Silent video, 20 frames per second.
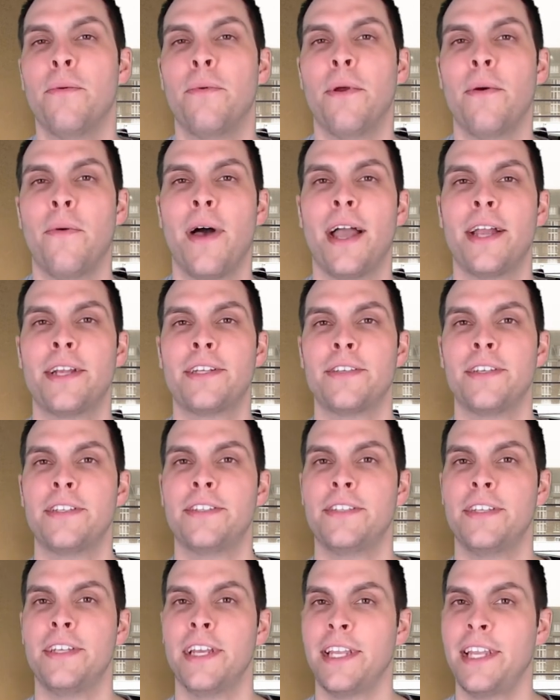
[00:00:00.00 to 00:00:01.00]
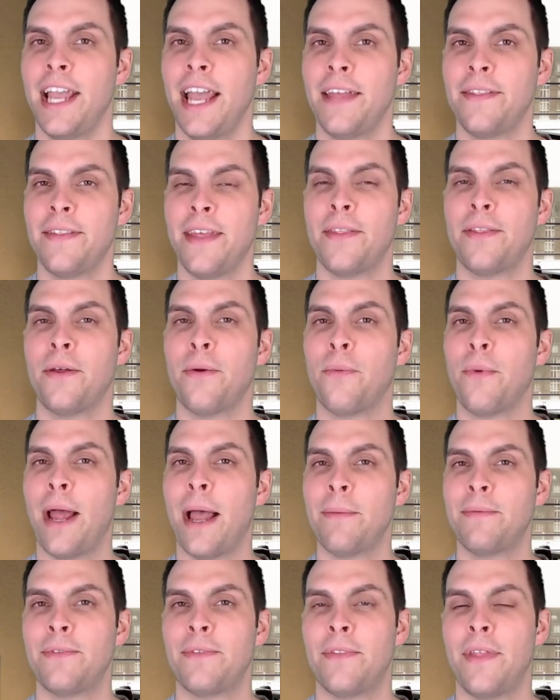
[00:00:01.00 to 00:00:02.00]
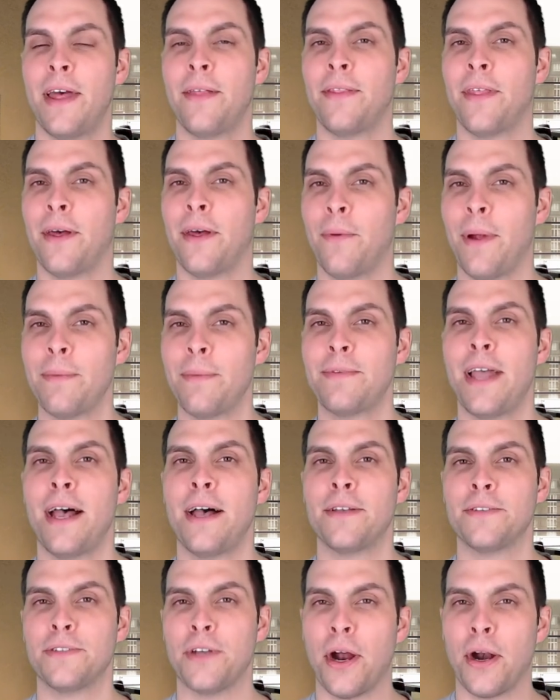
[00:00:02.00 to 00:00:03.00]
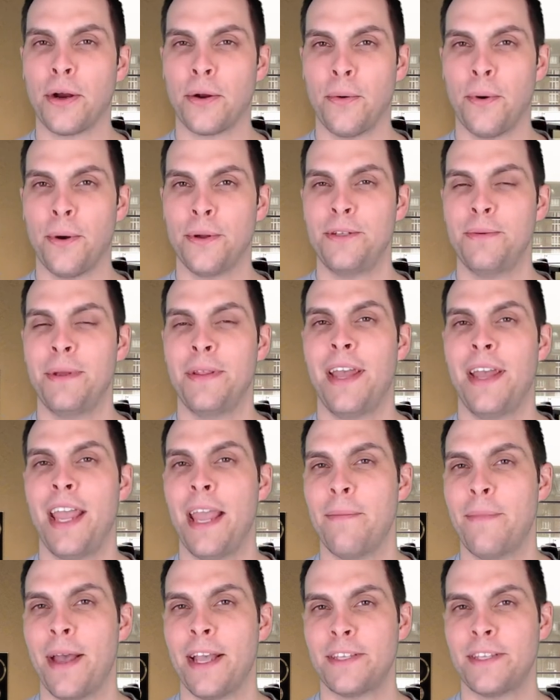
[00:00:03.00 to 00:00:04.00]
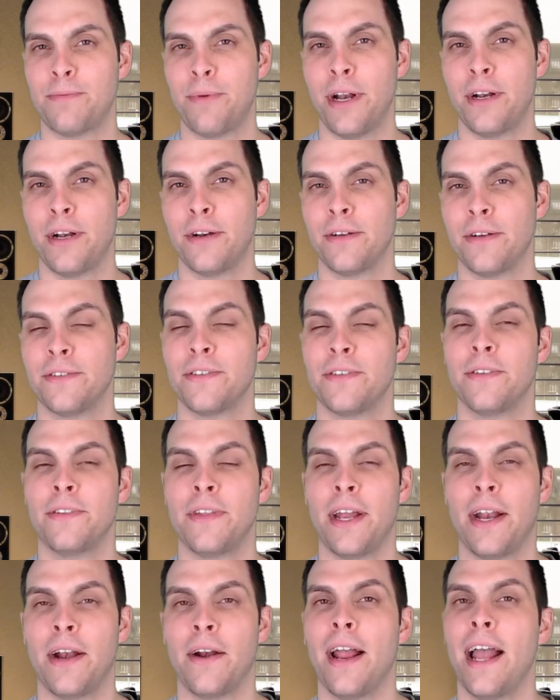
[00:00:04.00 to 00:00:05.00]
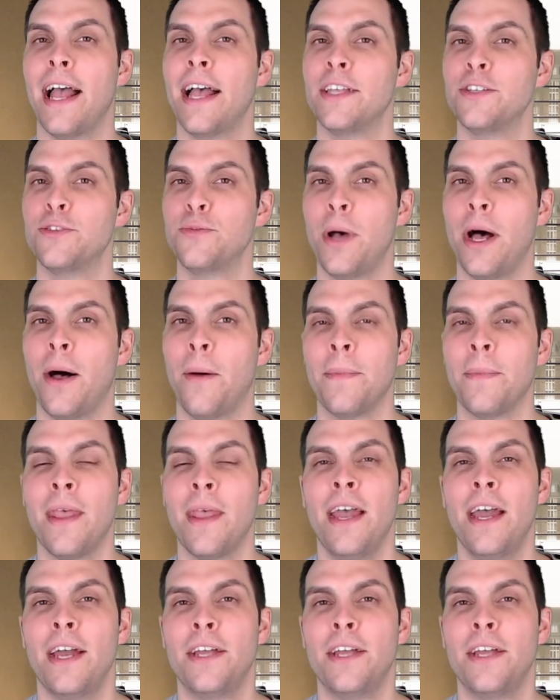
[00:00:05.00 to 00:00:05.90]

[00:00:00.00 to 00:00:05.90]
we will actually see again that the rep that the reptiles are going to be the apex predators there as well.